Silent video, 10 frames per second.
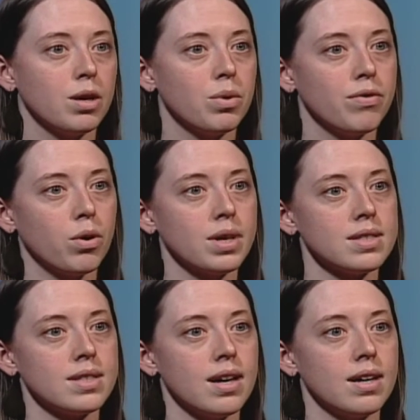We
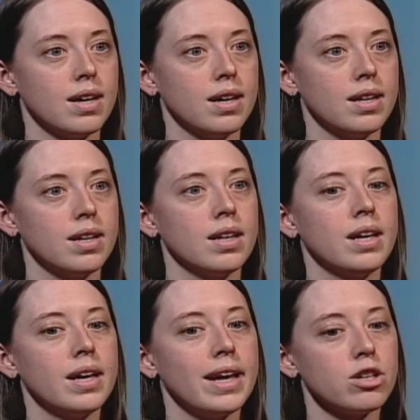focus on
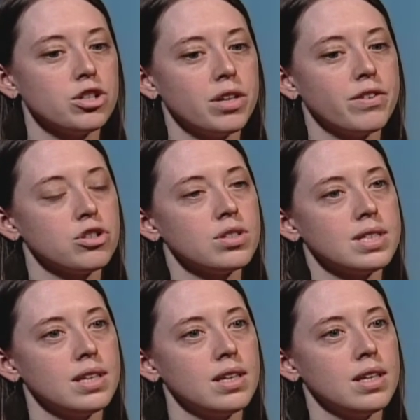energy
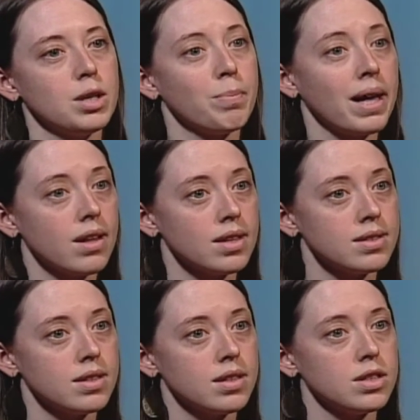efficiency
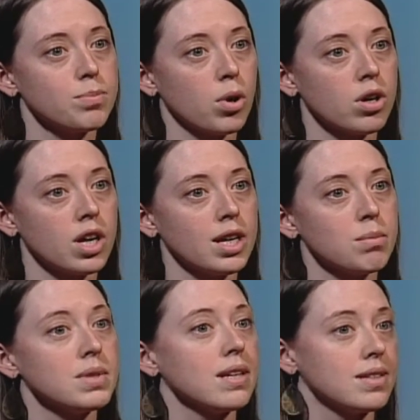policies,
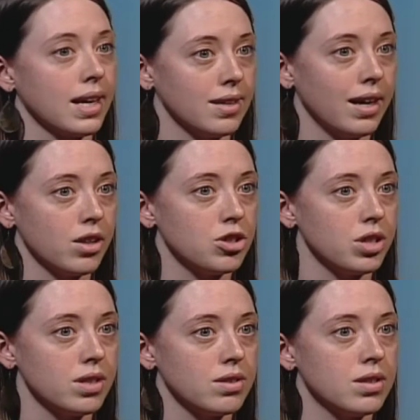programs, and
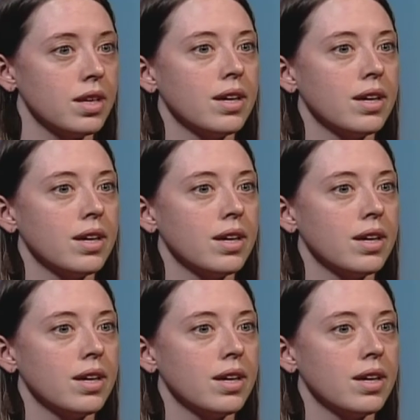technologies,